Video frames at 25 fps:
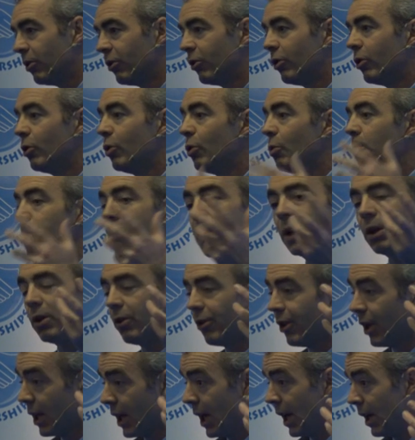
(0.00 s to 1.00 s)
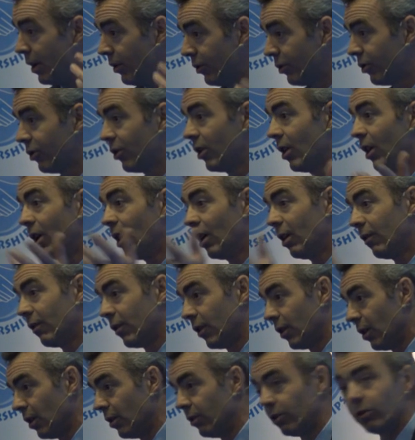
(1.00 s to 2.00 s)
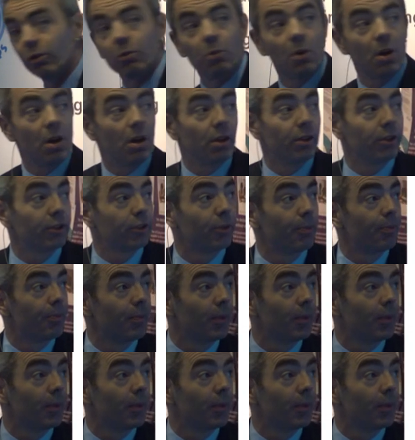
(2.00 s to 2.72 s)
to build the case for those who aren't.